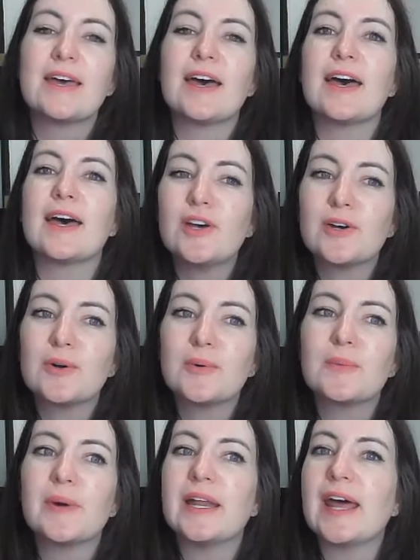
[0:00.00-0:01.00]
So
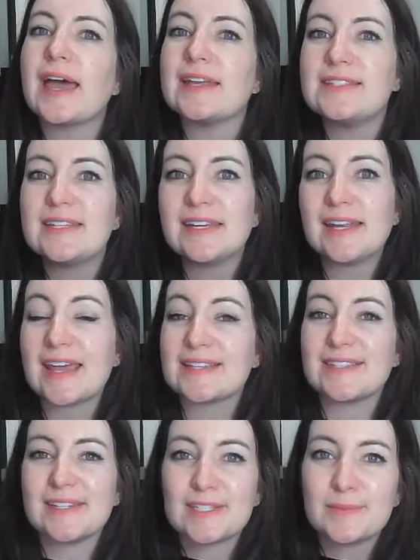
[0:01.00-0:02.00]
what I did
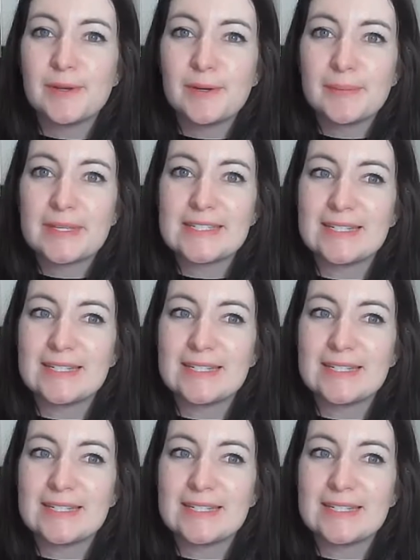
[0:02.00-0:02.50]
as an experiment